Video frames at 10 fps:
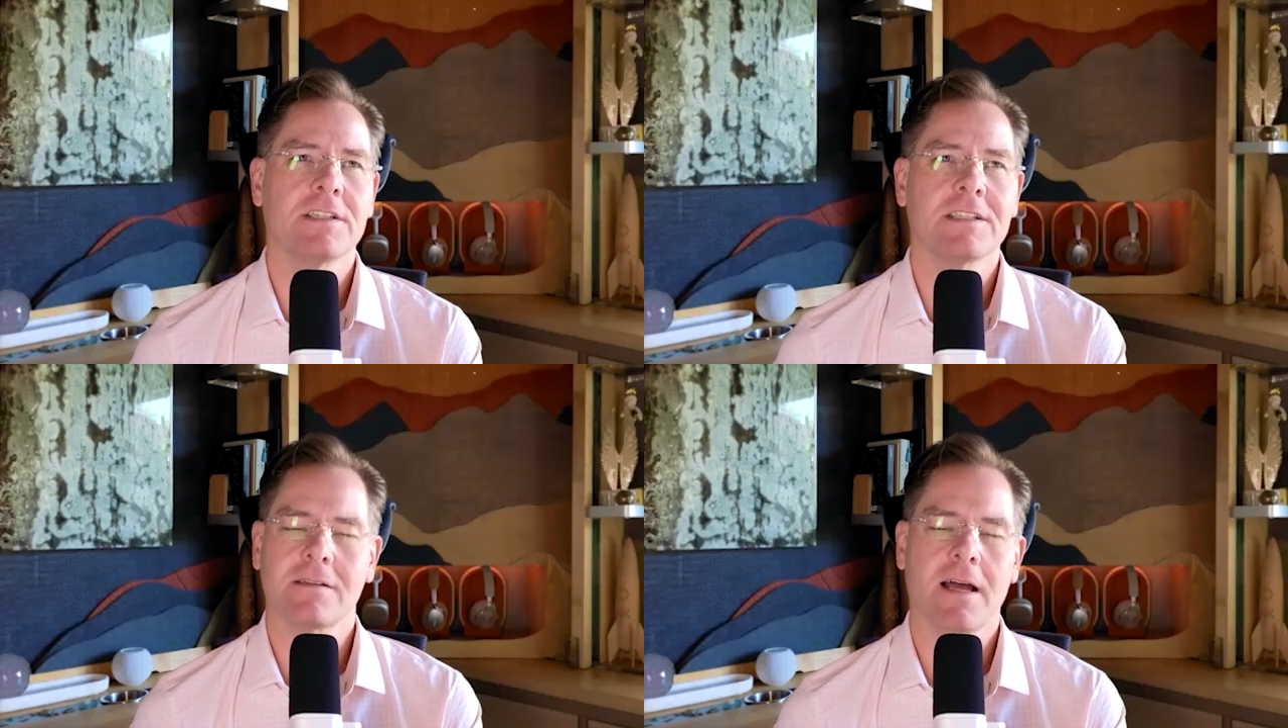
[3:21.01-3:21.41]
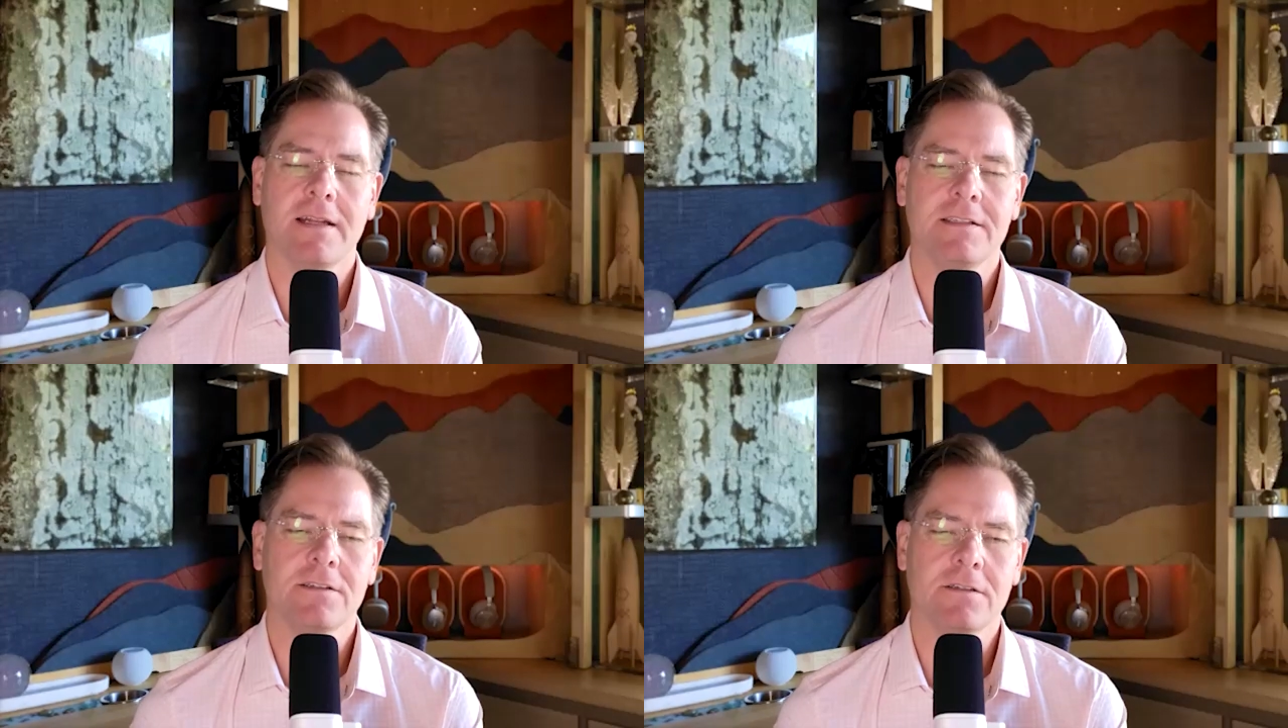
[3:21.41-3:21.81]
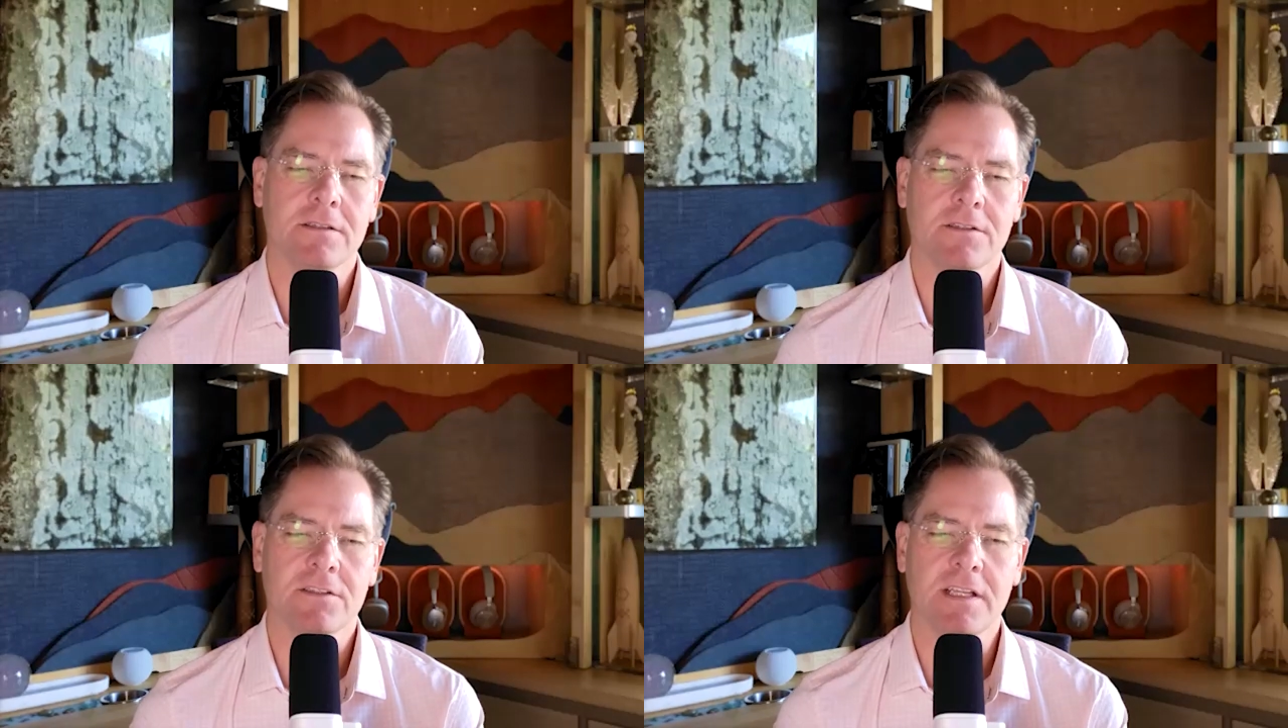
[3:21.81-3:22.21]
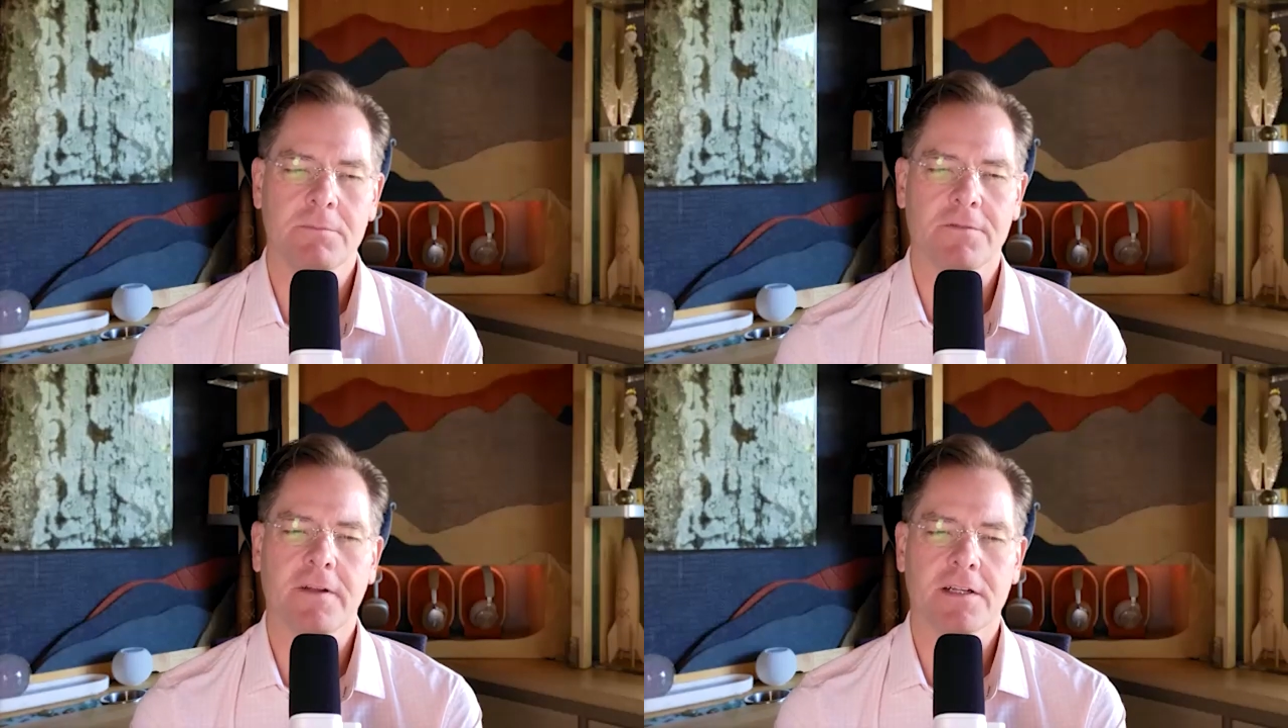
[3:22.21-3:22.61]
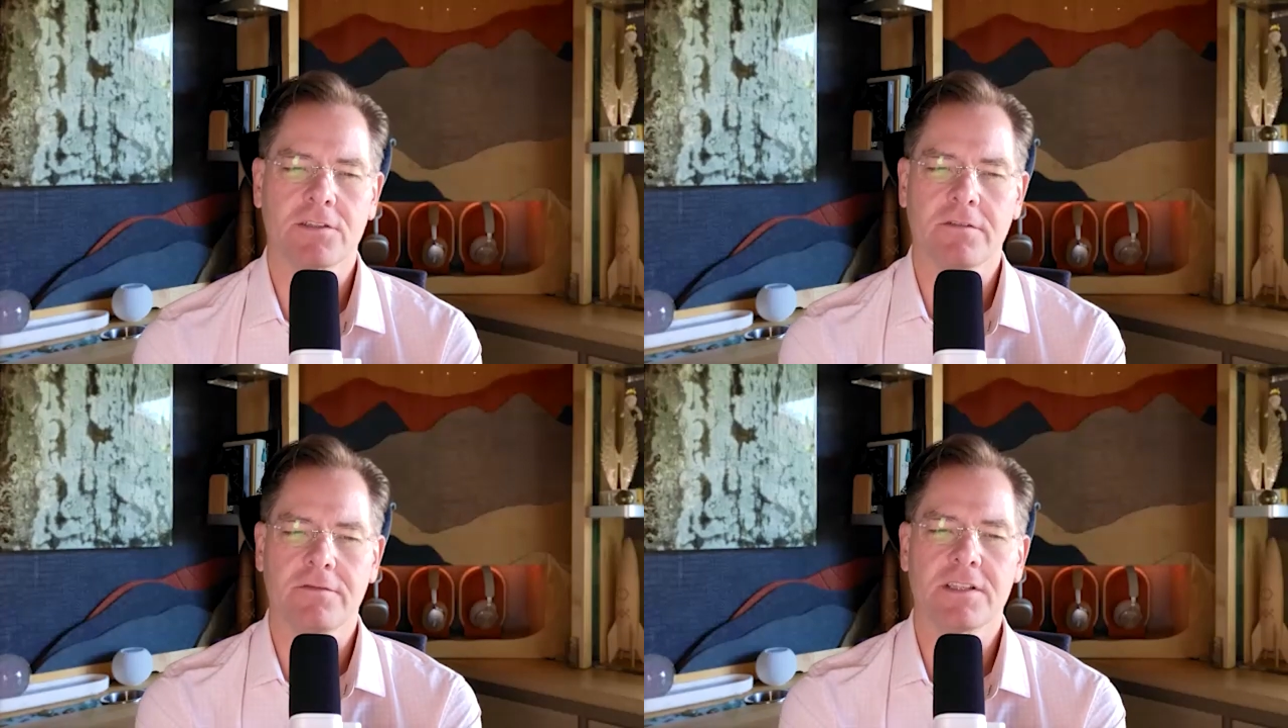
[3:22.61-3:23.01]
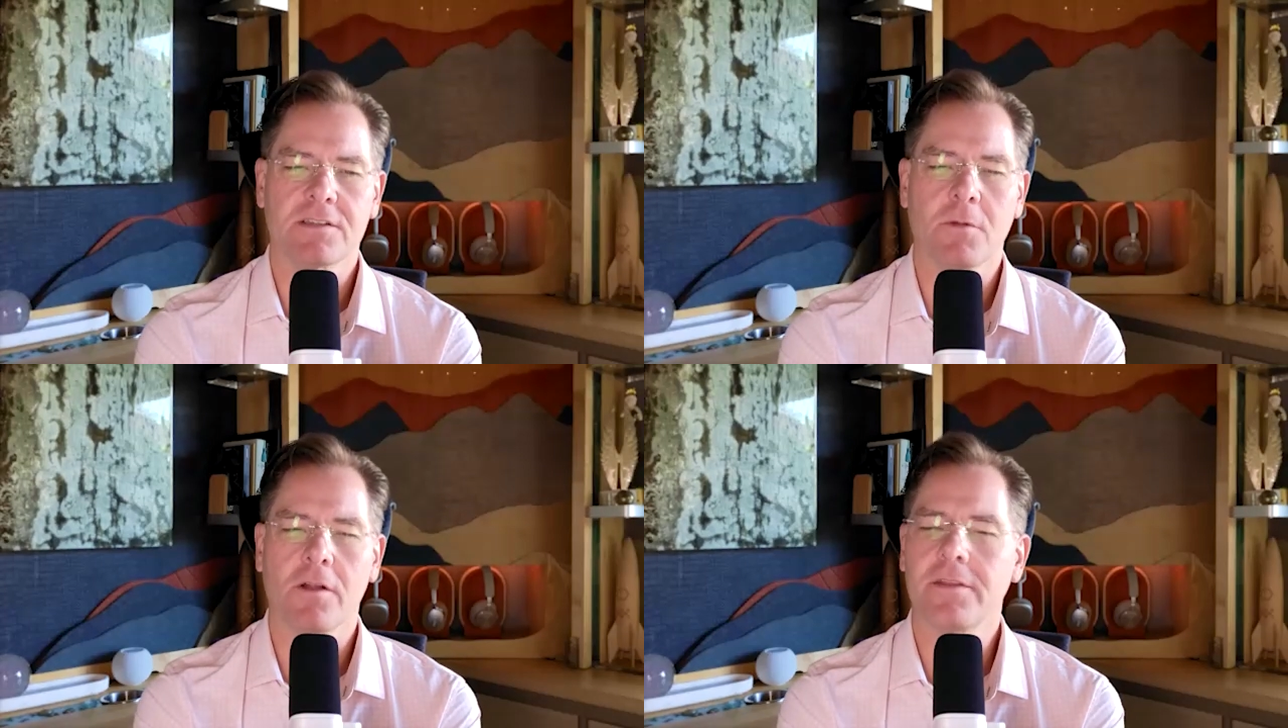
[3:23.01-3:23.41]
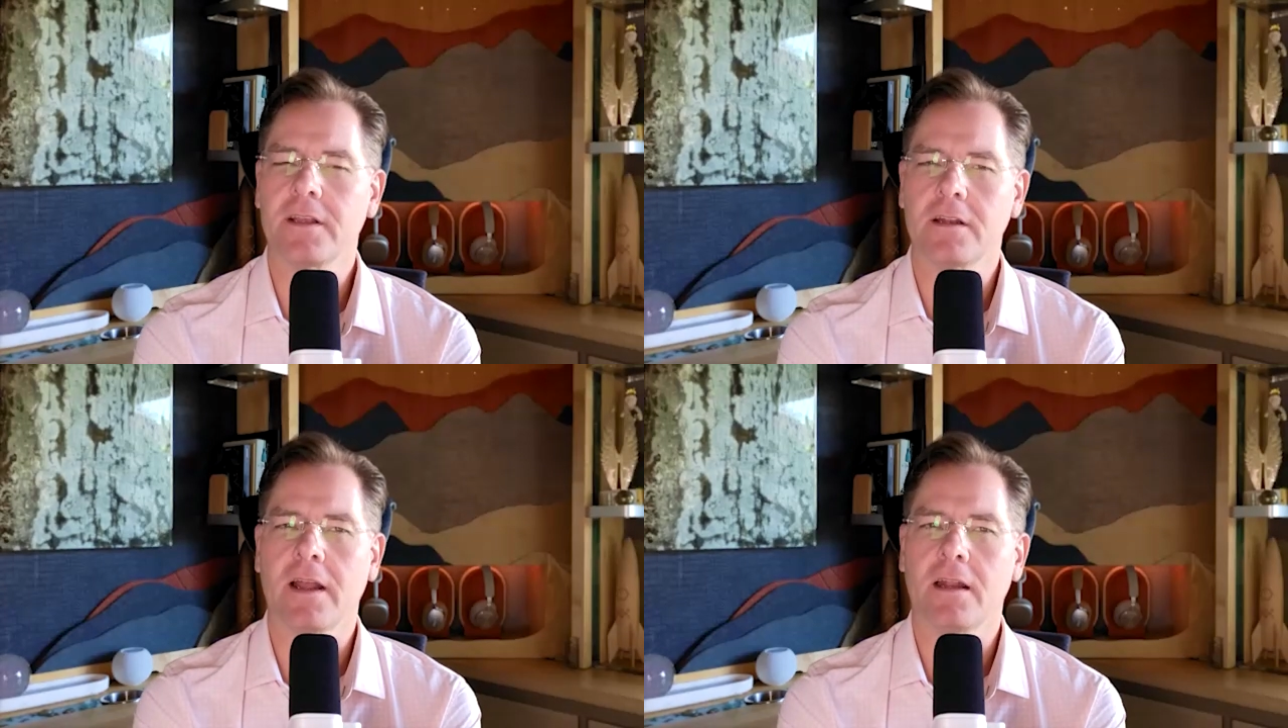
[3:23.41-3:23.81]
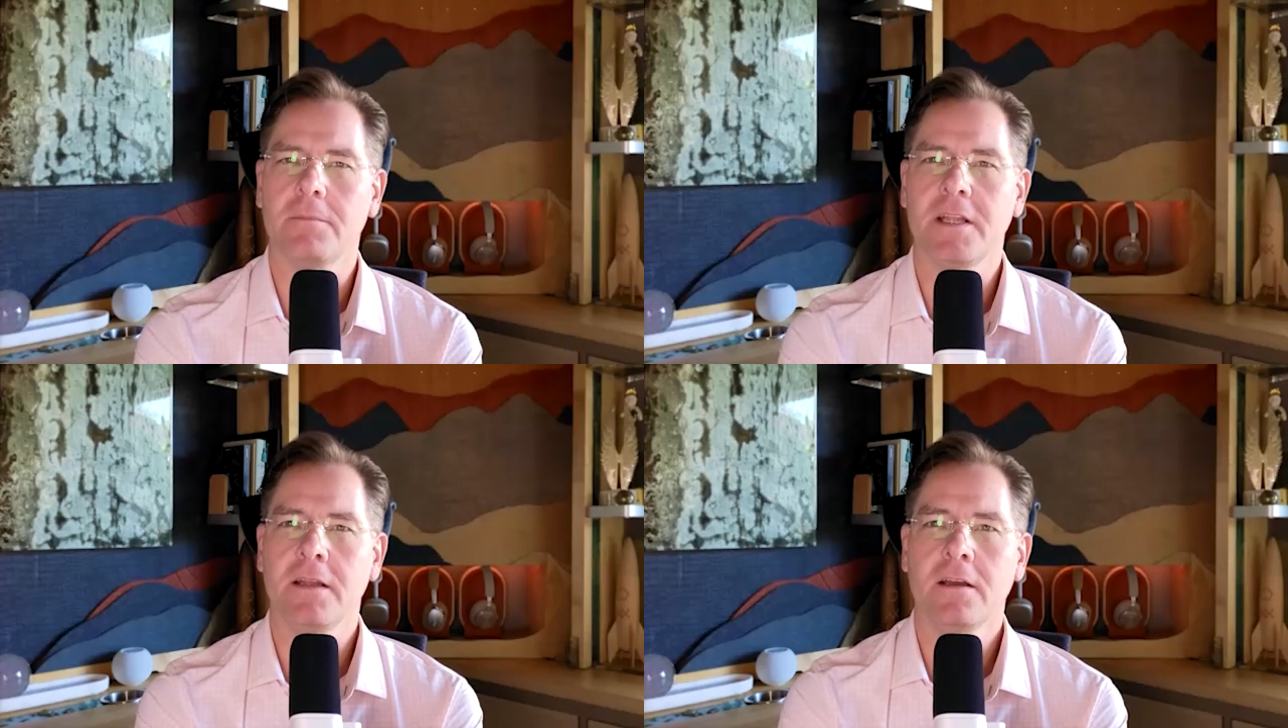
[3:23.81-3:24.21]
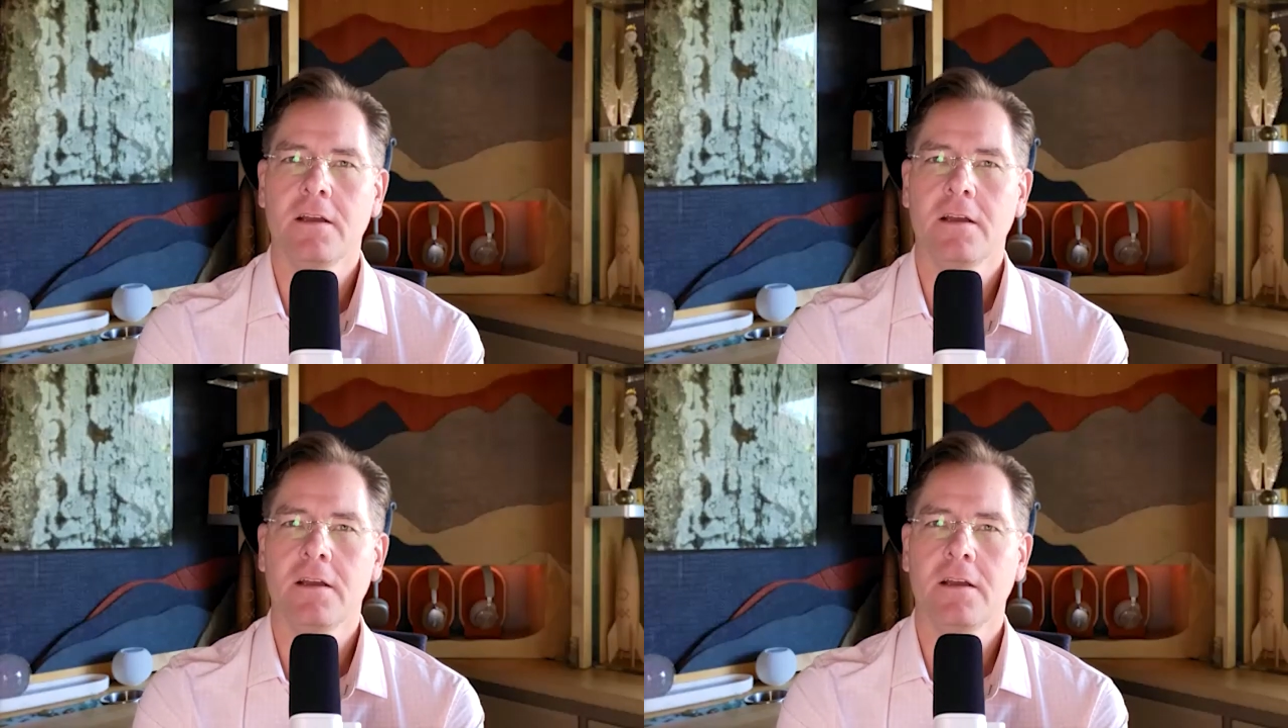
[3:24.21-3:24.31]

It's a lot easier to seek perfection of this small thing ahead of me